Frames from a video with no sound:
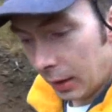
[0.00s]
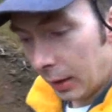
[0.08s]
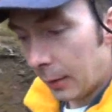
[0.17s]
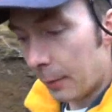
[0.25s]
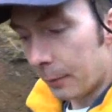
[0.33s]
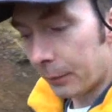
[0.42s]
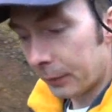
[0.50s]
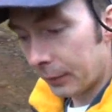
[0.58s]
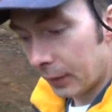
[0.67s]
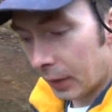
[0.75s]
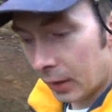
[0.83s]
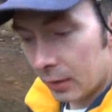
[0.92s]
um,
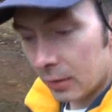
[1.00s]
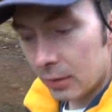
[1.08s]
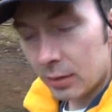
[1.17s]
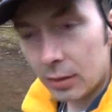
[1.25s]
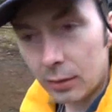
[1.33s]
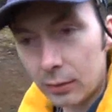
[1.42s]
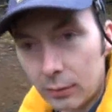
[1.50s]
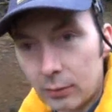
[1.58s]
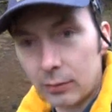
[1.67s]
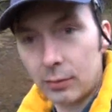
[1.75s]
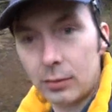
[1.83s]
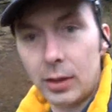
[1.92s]
and
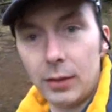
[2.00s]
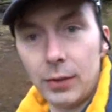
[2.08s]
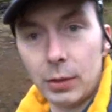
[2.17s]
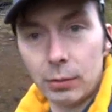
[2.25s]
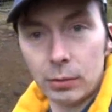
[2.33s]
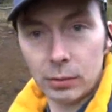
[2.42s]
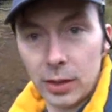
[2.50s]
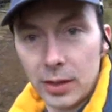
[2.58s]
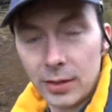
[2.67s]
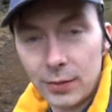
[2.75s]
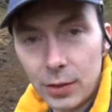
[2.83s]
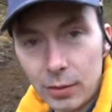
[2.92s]
give you all
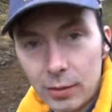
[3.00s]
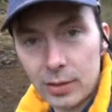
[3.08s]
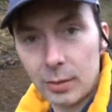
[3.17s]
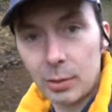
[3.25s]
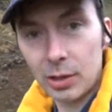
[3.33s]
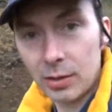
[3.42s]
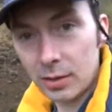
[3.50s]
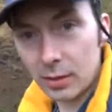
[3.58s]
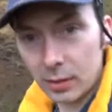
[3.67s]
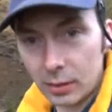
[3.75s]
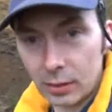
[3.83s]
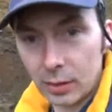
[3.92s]
kinds of dog's
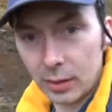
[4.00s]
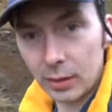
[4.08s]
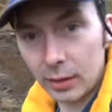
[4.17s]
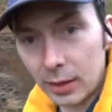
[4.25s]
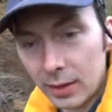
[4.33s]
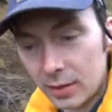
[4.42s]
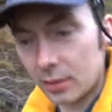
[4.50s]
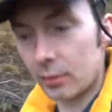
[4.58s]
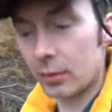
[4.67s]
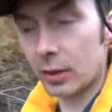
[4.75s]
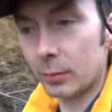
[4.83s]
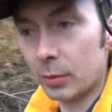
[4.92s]
abuse unless
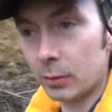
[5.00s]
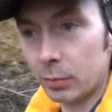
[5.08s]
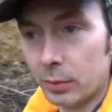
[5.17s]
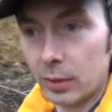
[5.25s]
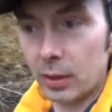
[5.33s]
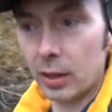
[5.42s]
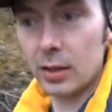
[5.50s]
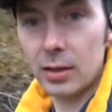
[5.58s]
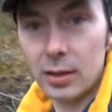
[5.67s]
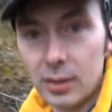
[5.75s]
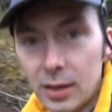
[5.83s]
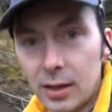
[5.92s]
you come up with
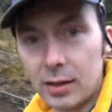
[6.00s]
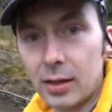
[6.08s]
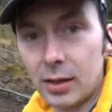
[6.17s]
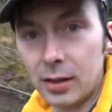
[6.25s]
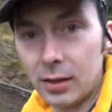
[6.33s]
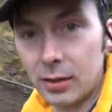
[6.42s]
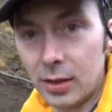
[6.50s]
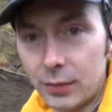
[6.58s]
his exact